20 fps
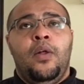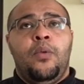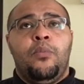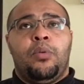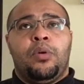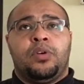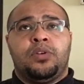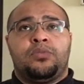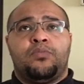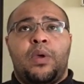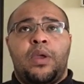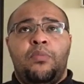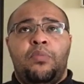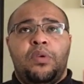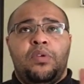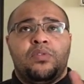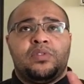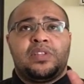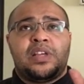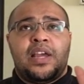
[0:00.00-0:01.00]
because maybe
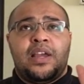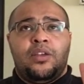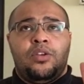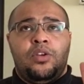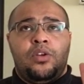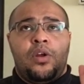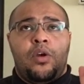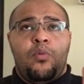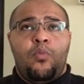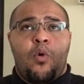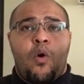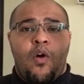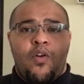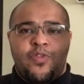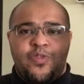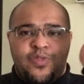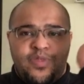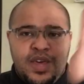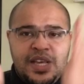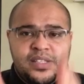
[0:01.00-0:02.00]
you're saying, you know what,
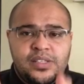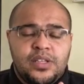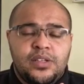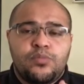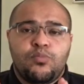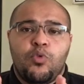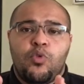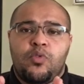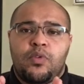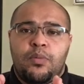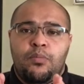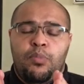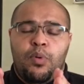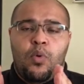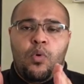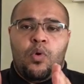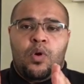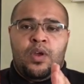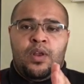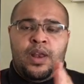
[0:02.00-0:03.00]
this is more
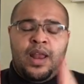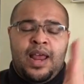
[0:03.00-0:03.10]
important,